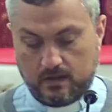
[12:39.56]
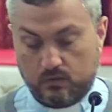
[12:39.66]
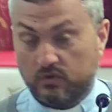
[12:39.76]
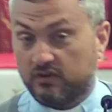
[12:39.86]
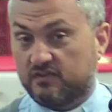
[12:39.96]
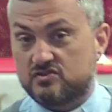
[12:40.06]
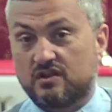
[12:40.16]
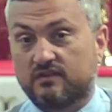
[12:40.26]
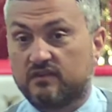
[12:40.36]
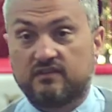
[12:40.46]
I want to
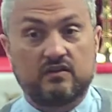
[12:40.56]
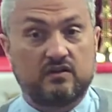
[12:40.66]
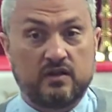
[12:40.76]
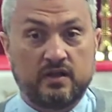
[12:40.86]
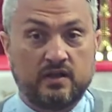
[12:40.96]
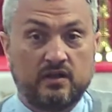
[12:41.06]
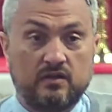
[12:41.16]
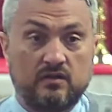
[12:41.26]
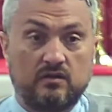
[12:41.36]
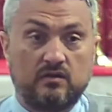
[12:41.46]
suggest there's certainly
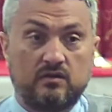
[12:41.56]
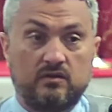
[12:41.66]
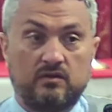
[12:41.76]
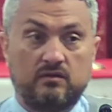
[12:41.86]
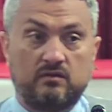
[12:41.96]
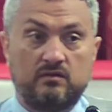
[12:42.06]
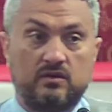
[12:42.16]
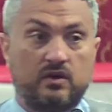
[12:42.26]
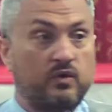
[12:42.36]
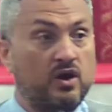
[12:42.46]

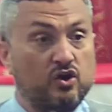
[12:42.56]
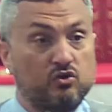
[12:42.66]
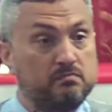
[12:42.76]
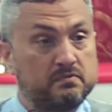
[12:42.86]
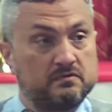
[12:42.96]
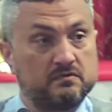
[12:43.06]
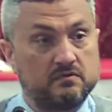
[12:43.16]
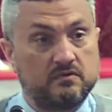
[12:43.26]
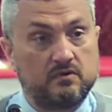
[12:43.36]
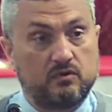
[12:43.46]
no hope
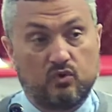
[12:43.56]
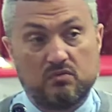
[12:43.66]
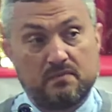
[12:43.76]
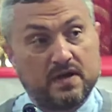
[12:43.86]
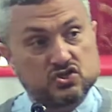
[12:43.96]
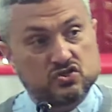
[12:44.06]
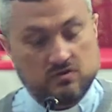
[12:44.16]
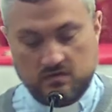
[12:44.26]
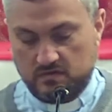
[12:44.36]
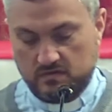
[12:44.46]
or
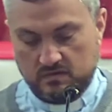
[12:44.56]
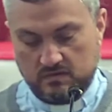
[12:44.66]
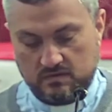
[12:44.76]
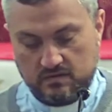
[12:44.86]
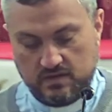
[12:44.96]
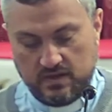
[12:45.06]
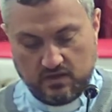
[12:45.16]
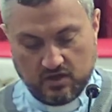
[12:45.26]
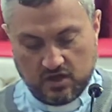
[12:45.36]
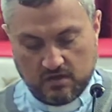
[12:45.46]
compassion in
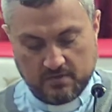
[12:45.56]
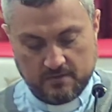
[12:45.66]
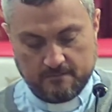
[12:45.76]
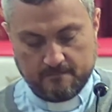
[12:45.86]
karma.